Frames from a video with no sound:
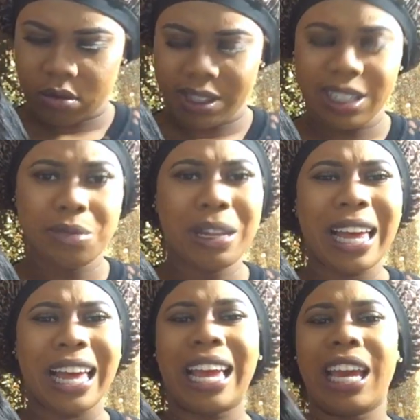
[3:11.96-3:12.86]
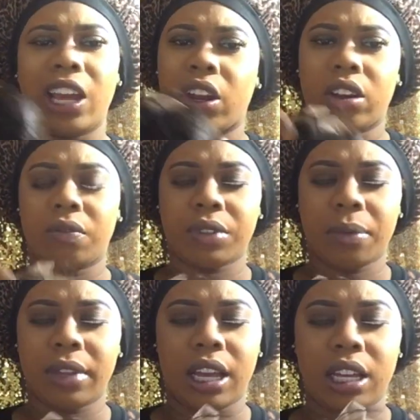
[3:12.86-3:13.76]
It smells like hair.
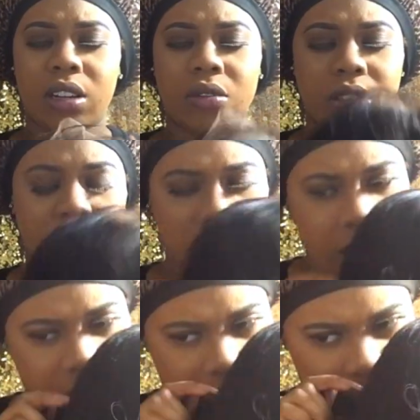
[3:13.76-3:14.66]
It don't stink.